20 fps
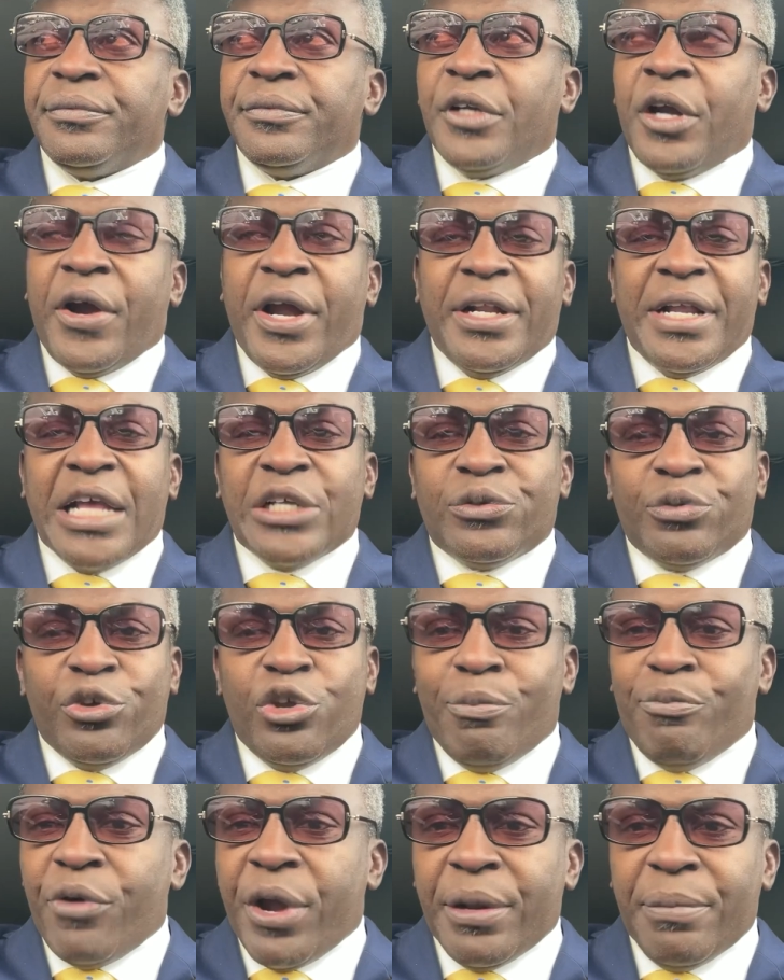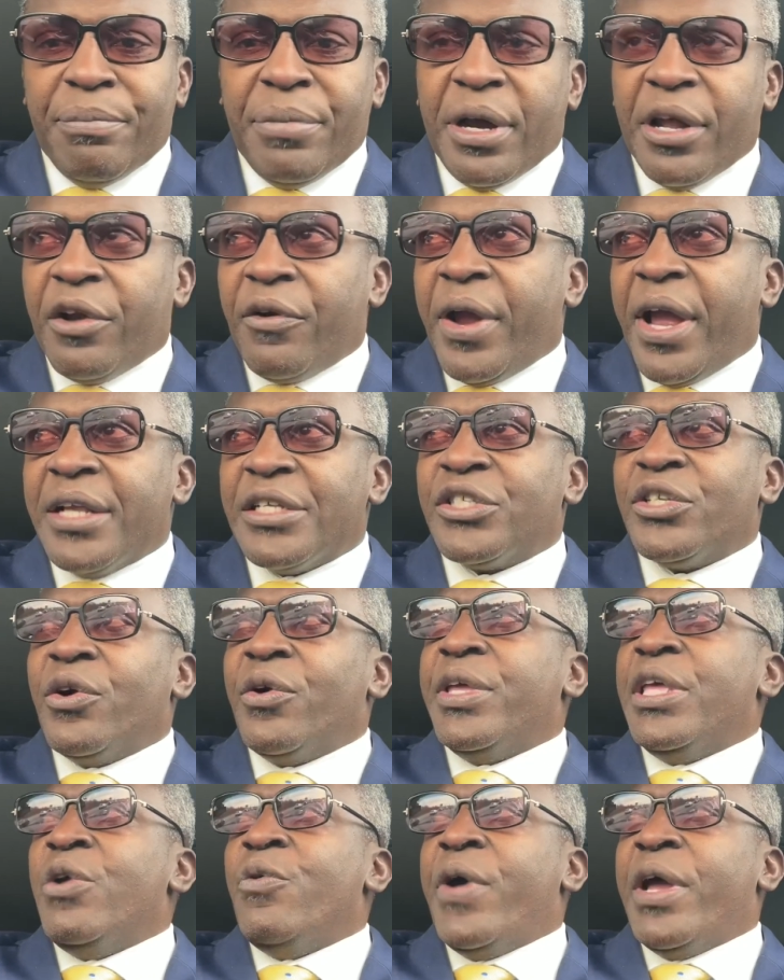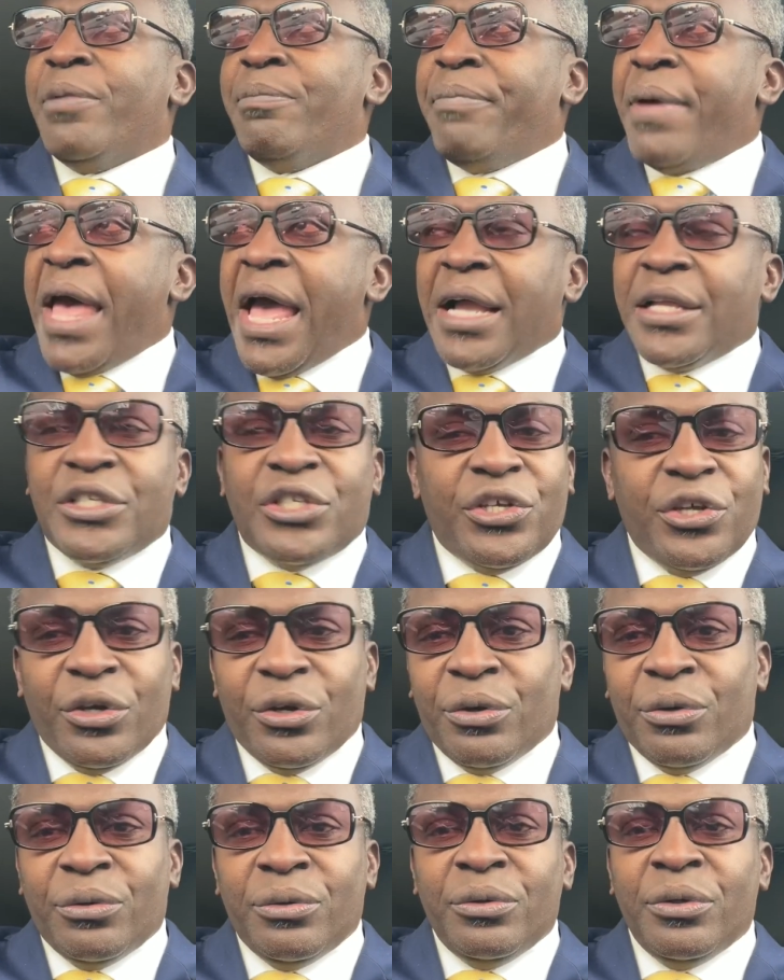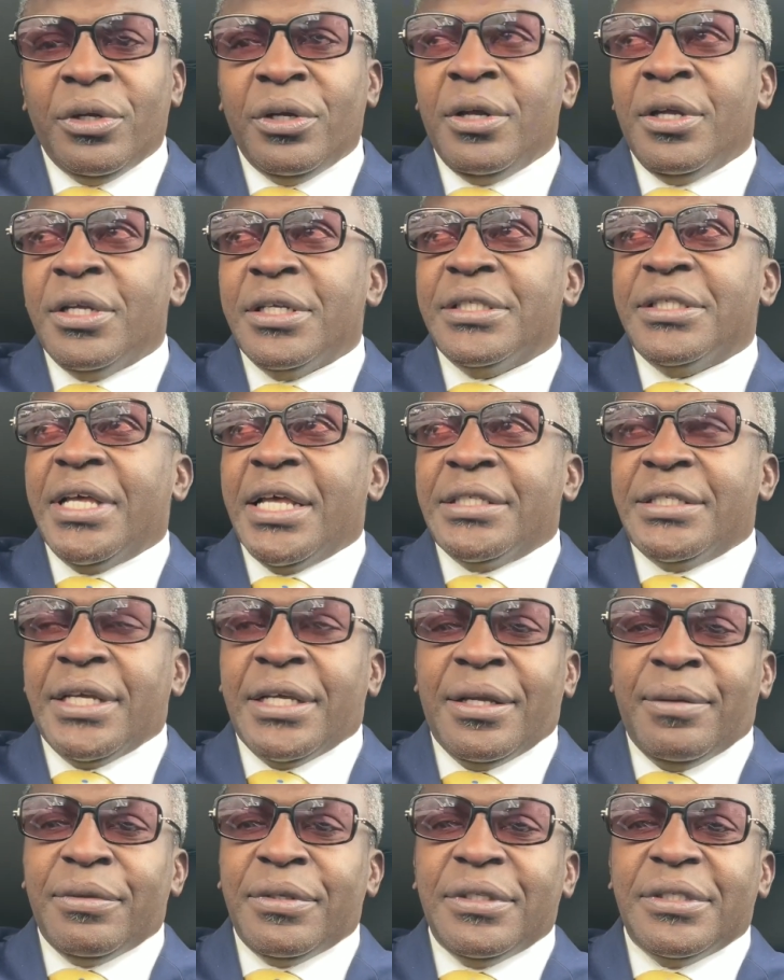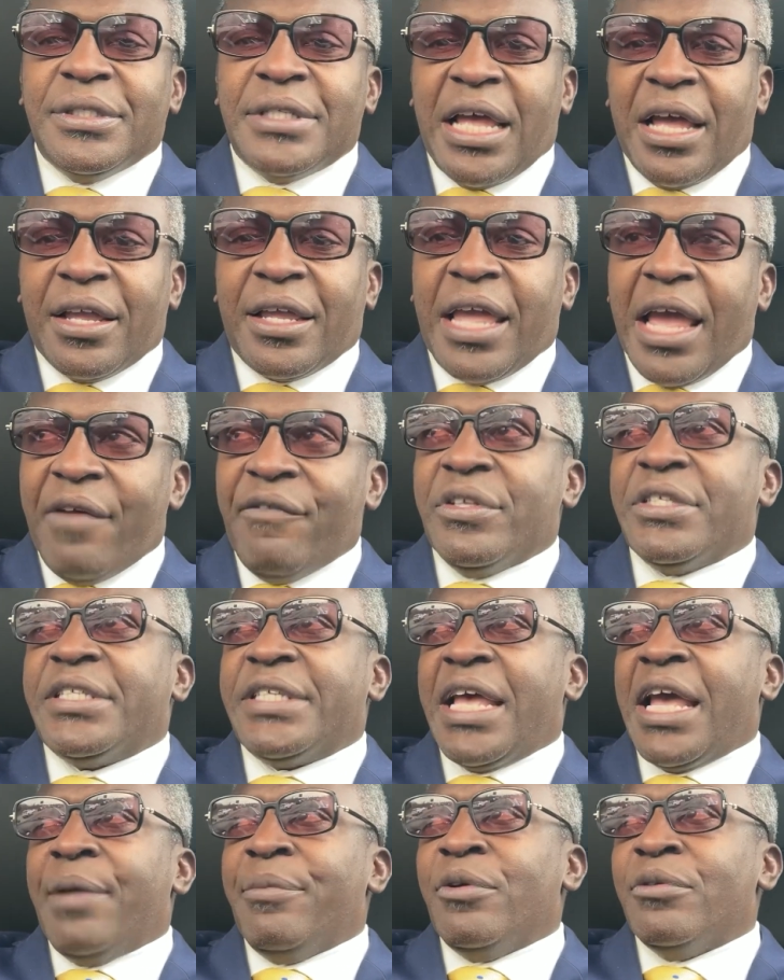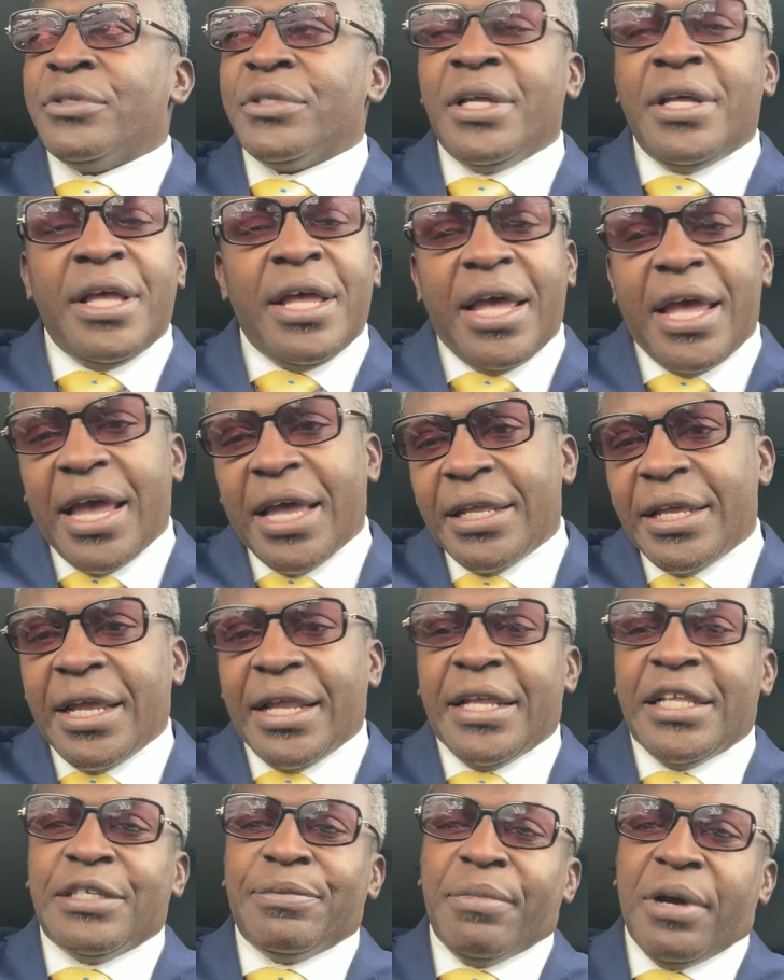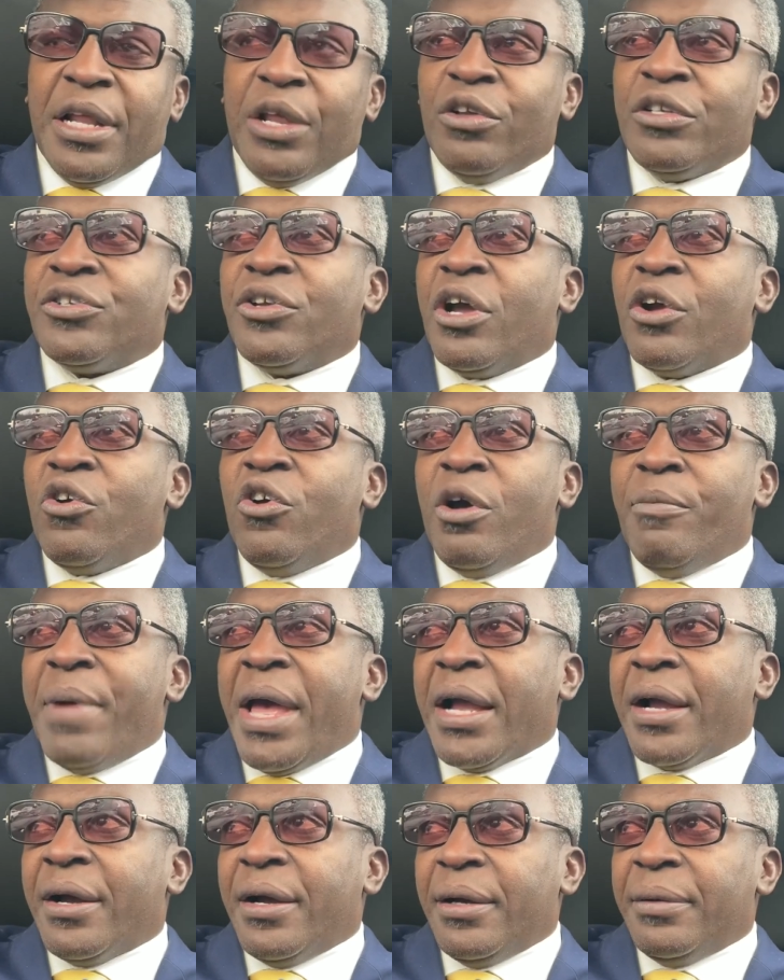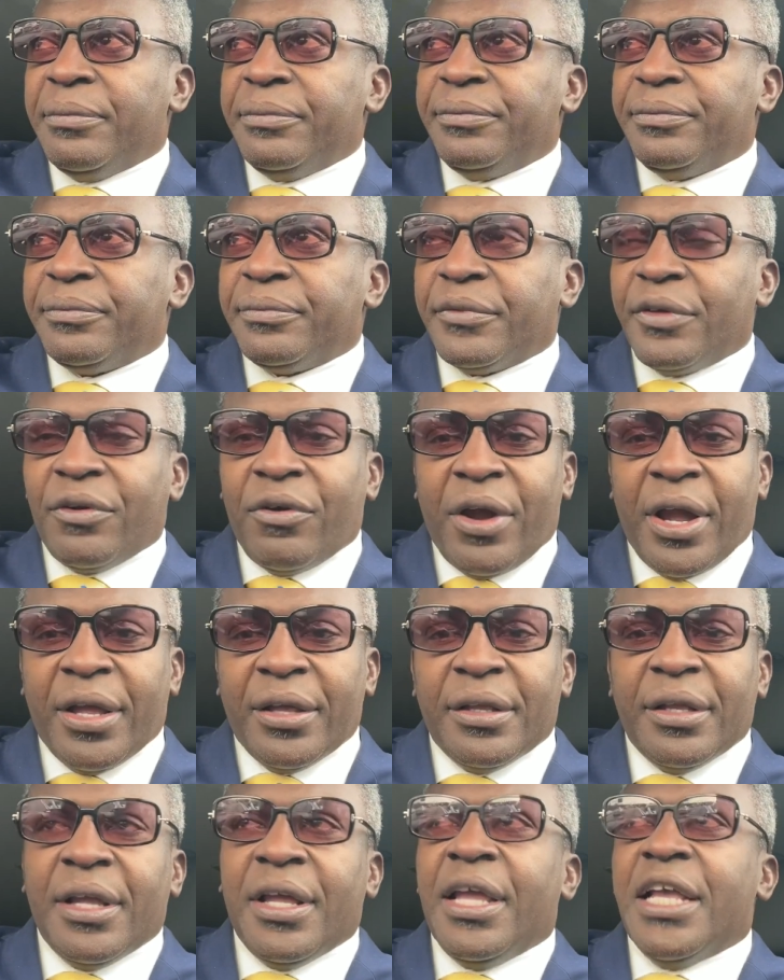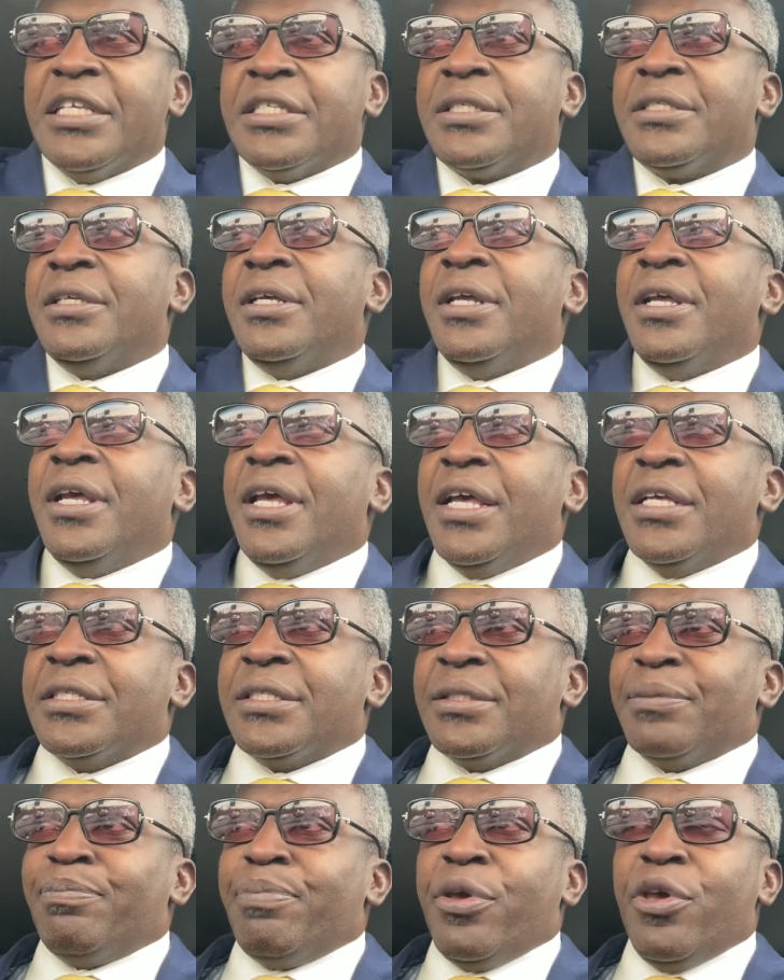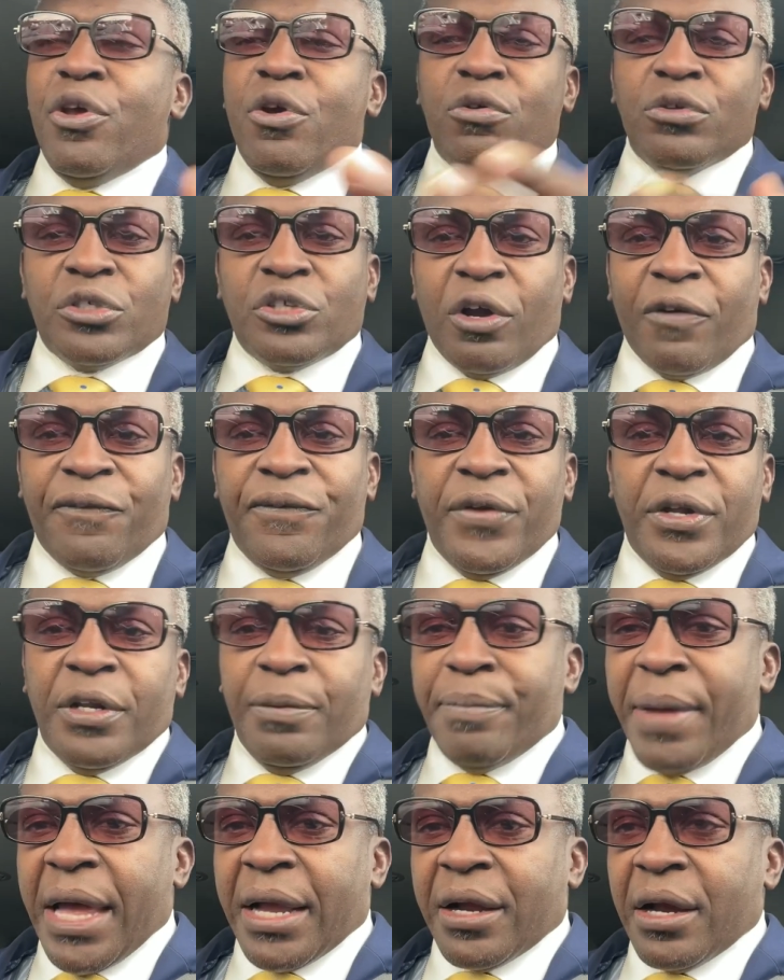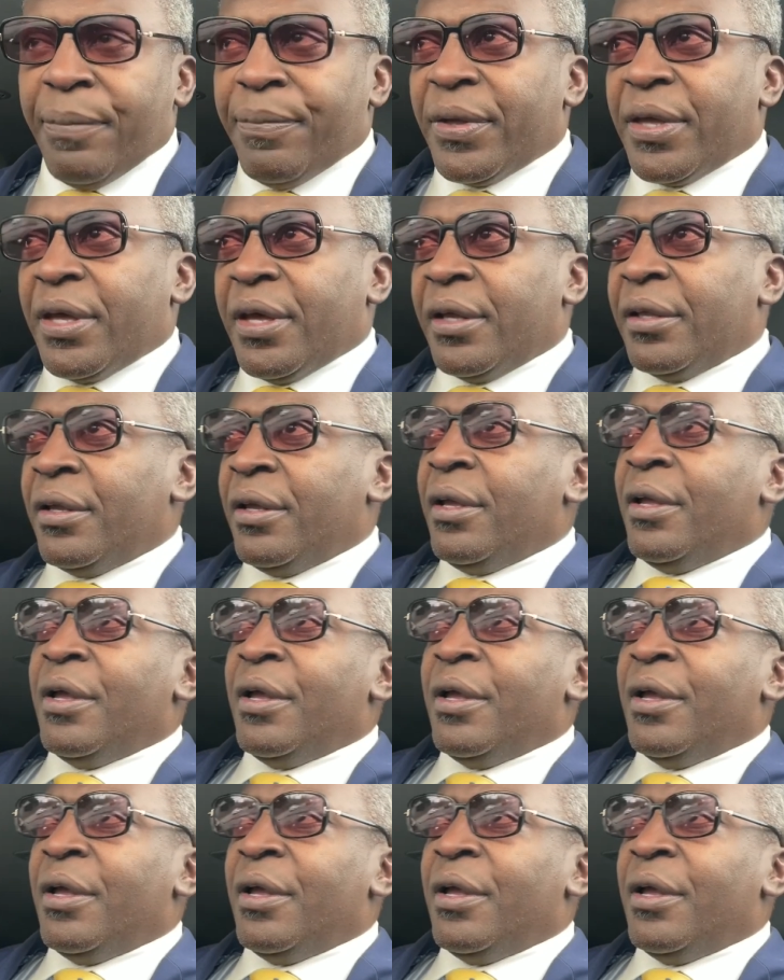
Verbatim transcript: All right, that's where your bread and butter at. So he went back to dissing that Kevin Samuels and then his money started going back up, right? His his pews are filling back up again.